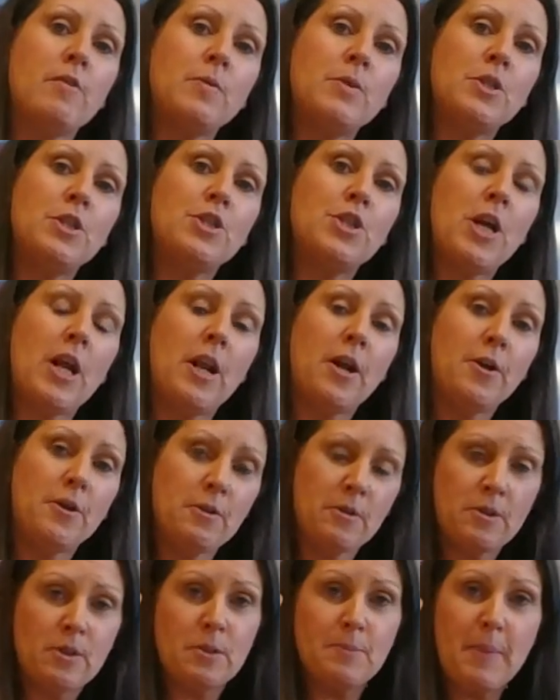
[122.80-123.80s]
which is yellow,
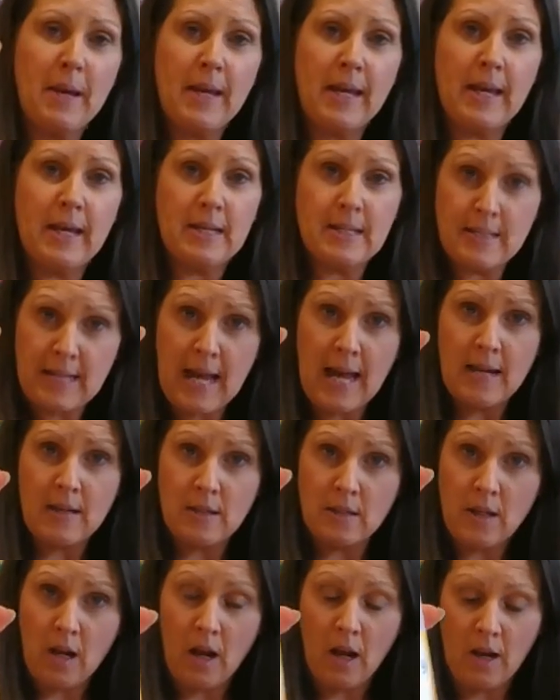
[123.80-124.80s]
to make it a
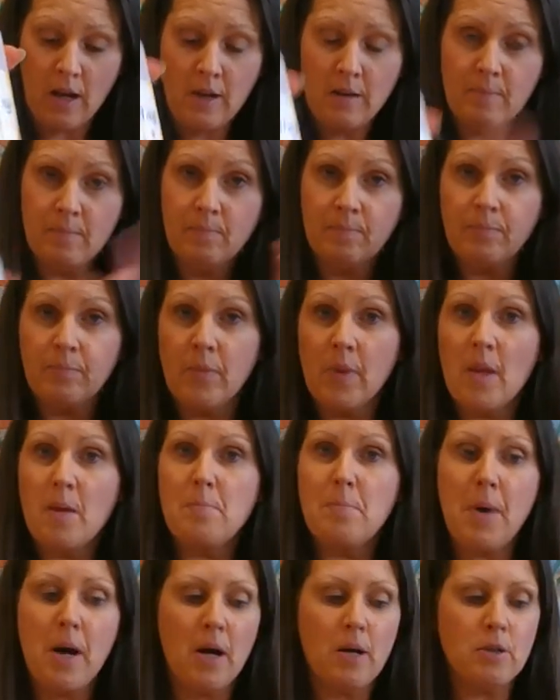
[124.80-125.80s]
sand colour,
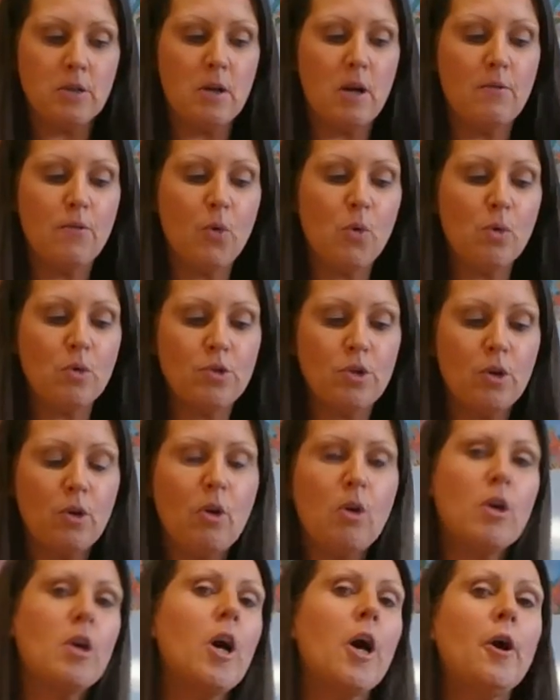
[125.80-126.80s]
but I've also
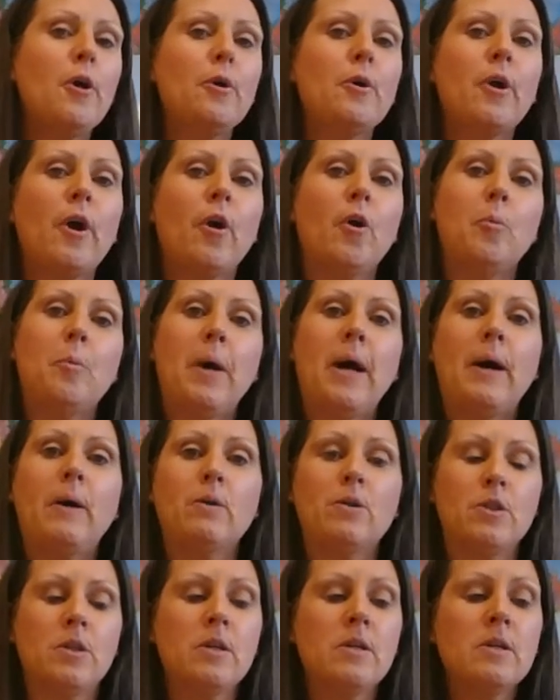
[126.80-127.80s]
got cocoa
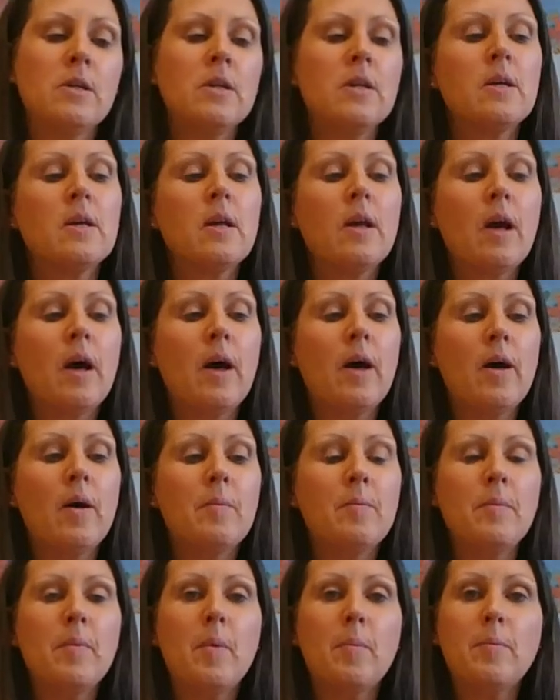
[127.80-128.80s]
powder
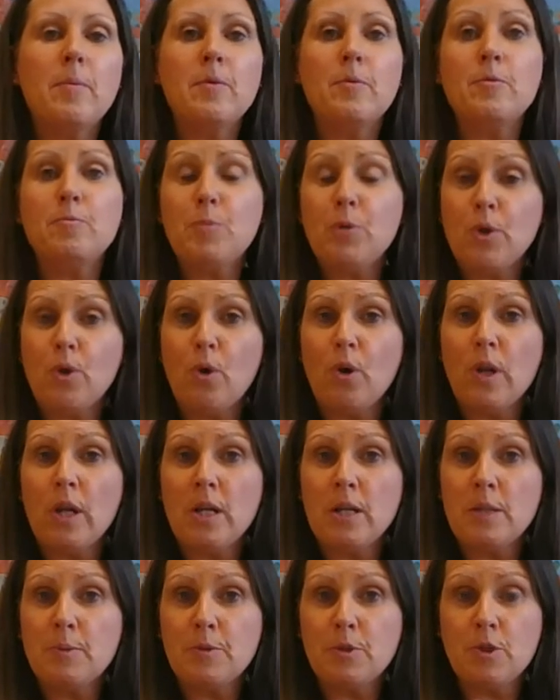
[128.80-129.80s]

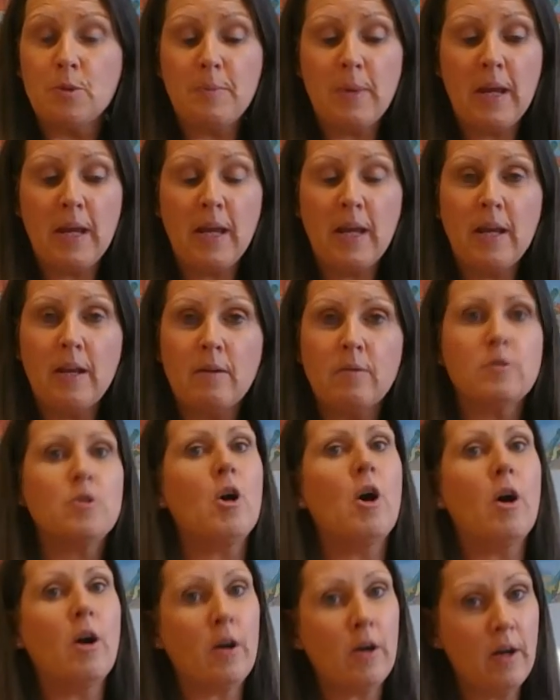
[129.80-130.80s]
purely to make it
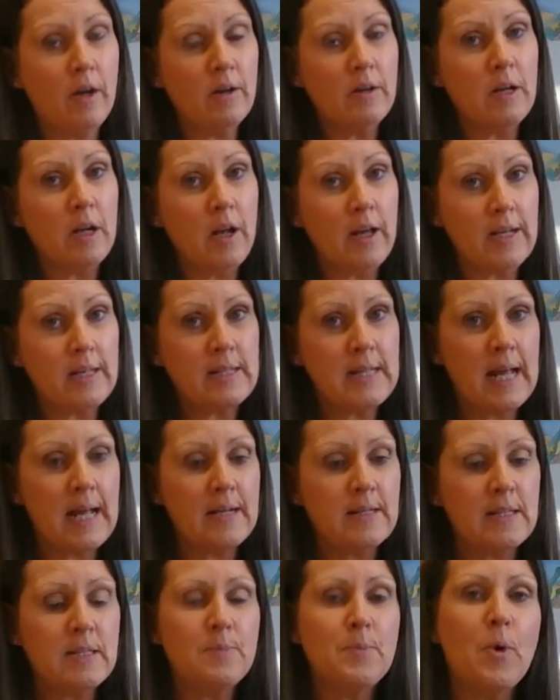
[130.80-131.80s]
darker, like
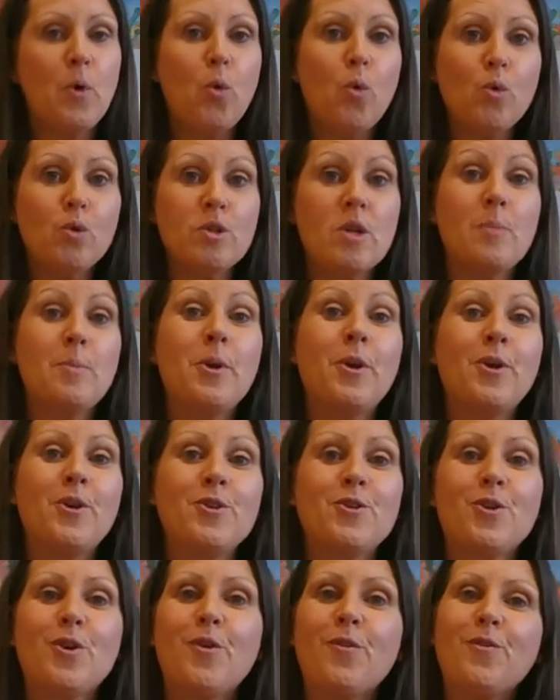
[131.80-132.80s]
sand is, but also
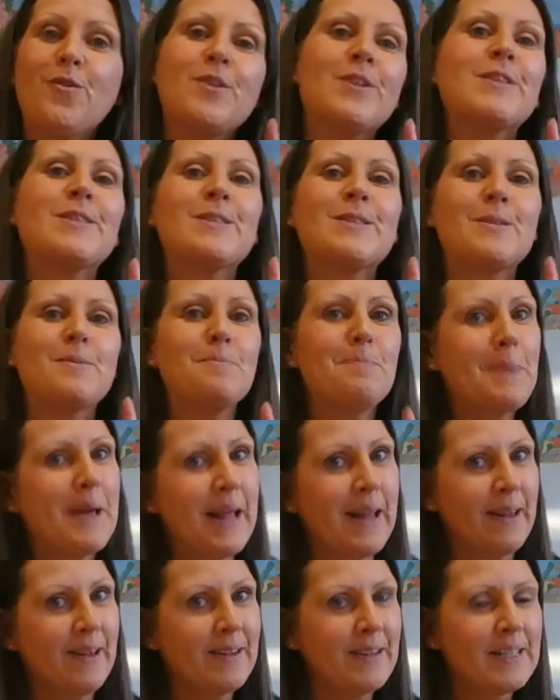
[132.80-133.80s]
because of the
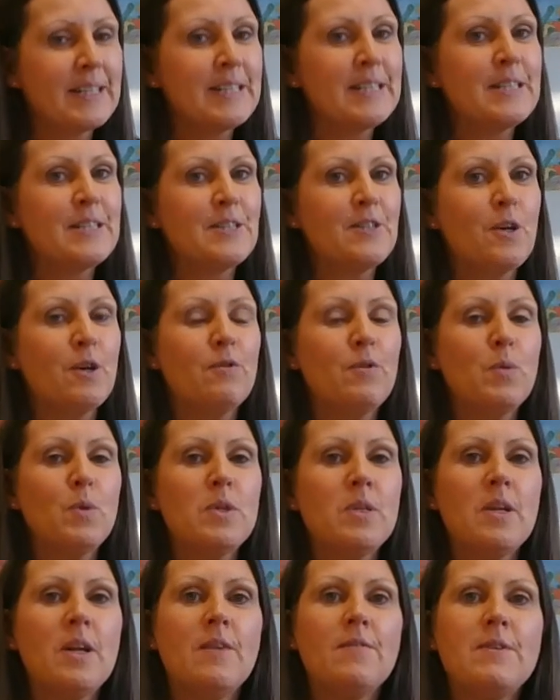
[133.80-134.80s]
smell. So if you
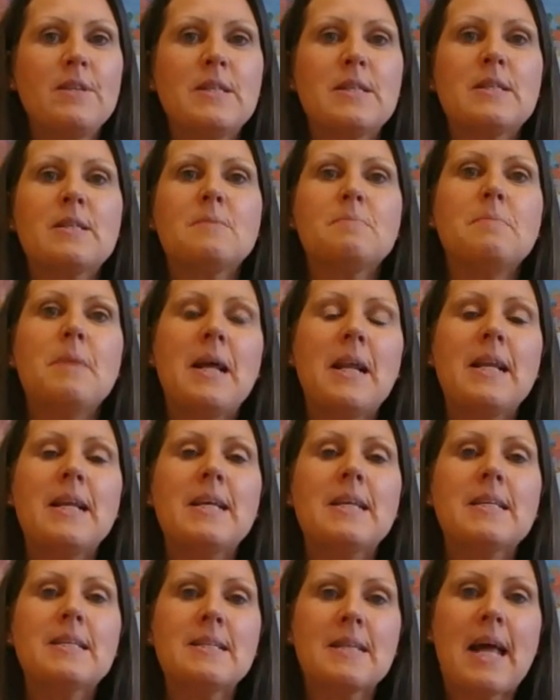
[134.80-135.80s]
want a lovely
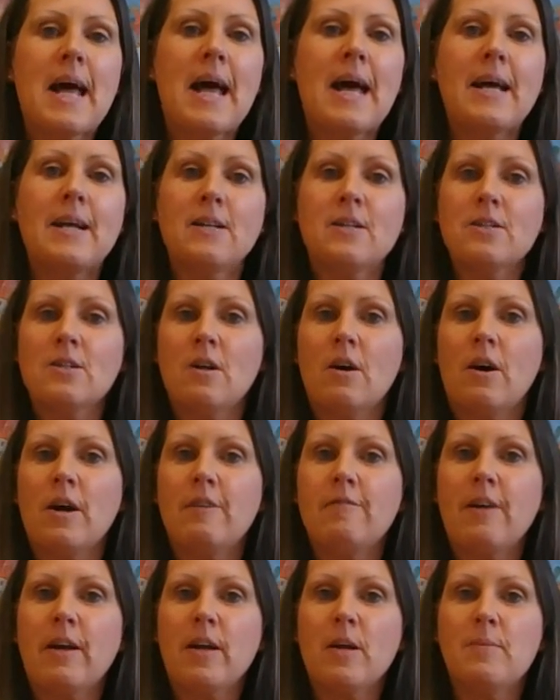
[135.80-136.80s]
smelling sand, I
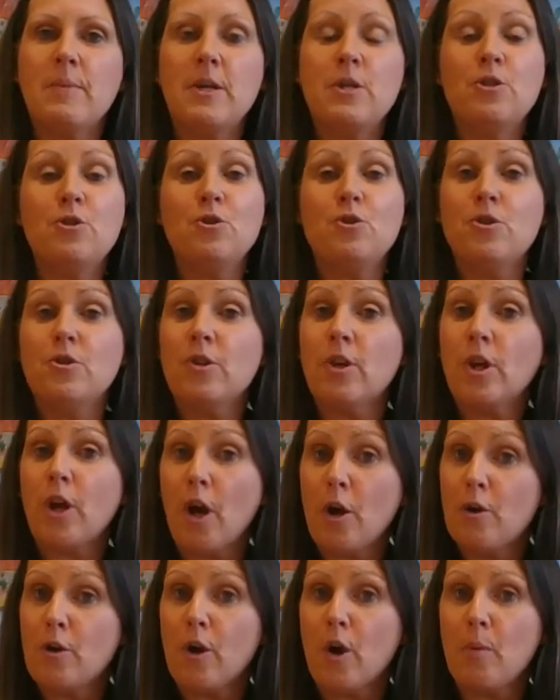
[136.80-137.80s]
recommend using the
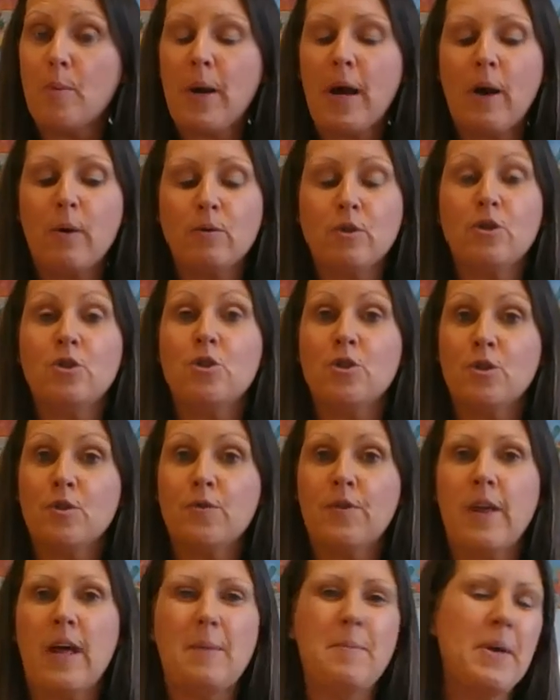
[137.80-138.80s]
cocoa powder just
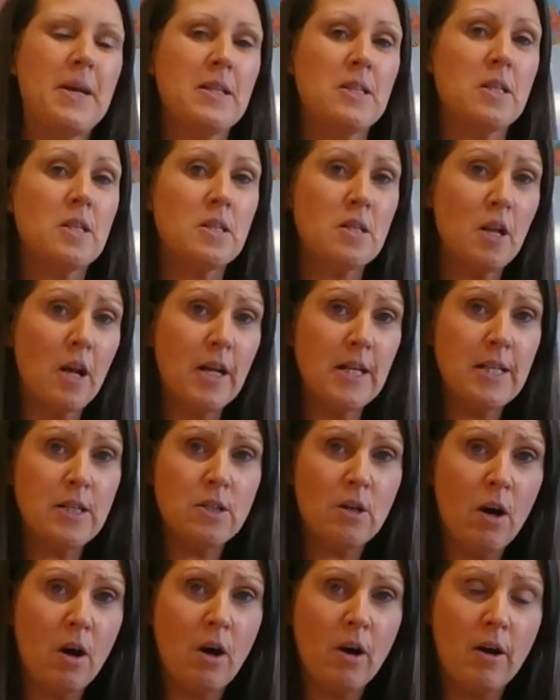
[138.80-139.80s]
for that. It makes it slightly
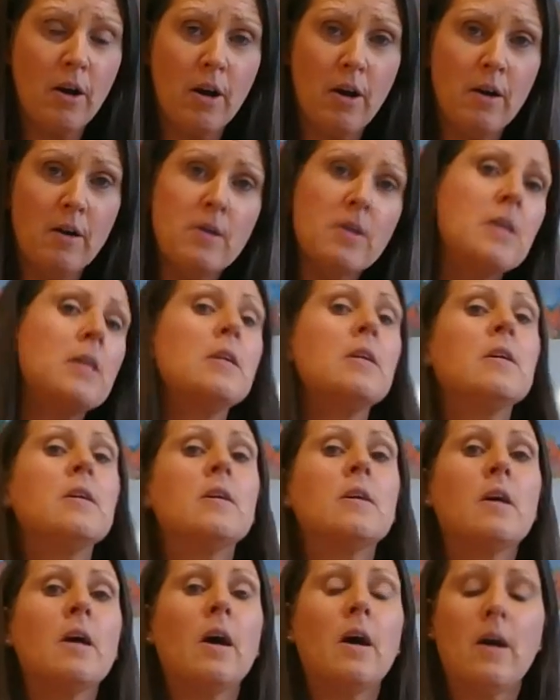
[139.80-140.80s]
darker
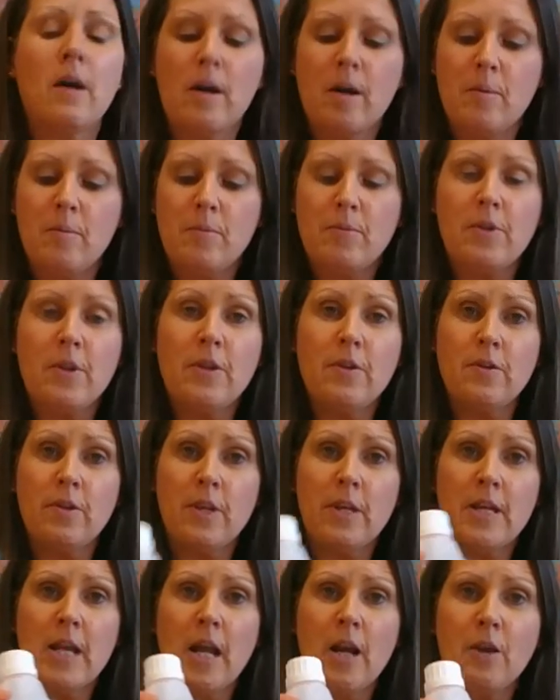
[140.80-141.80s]
than the
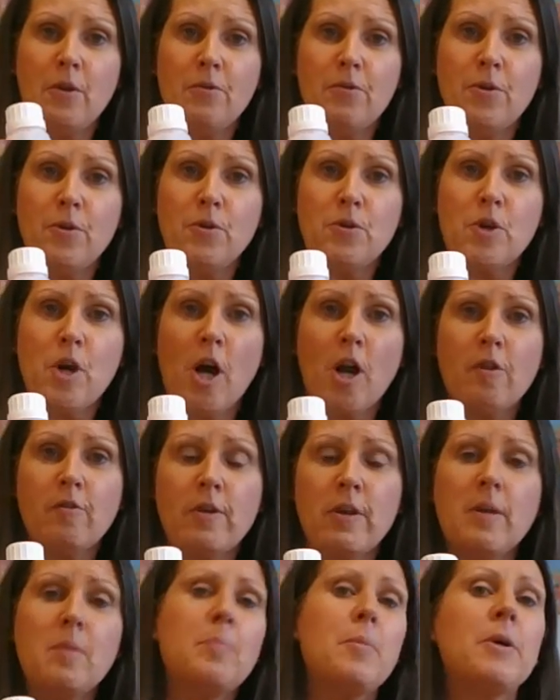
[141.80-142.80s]
yellow food
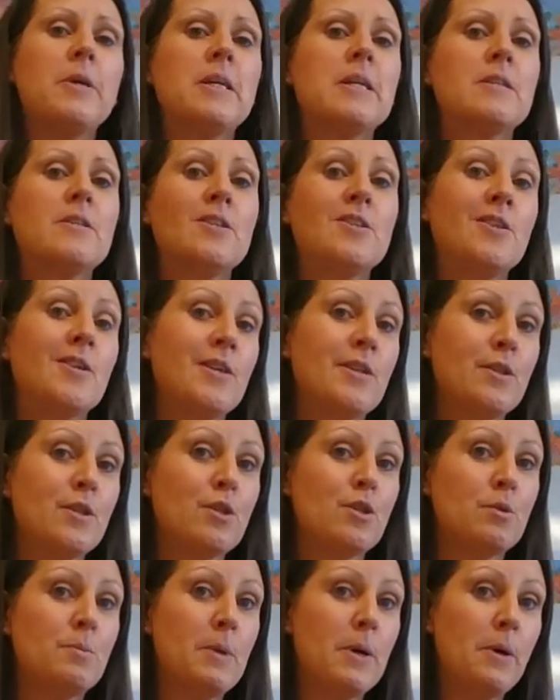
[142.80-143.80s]
colouring, but it is a nicer
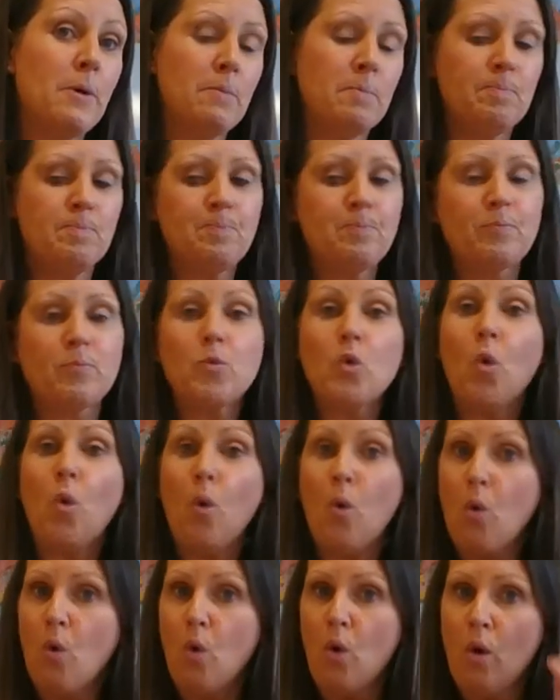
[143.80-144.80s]
smell.
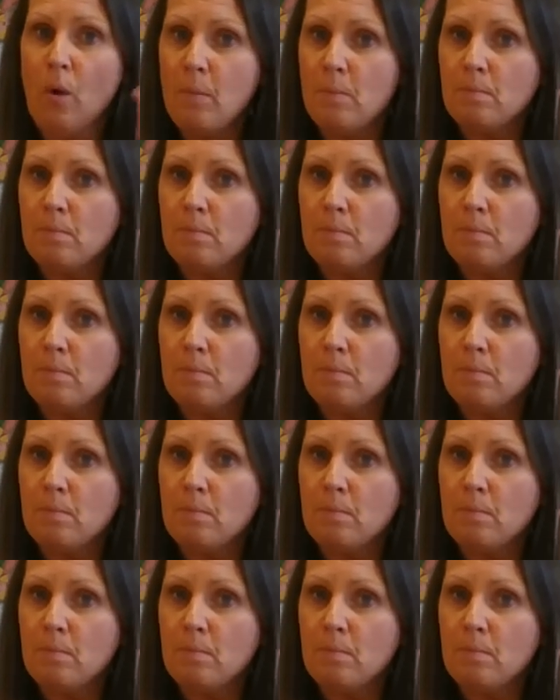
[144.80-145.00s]
Or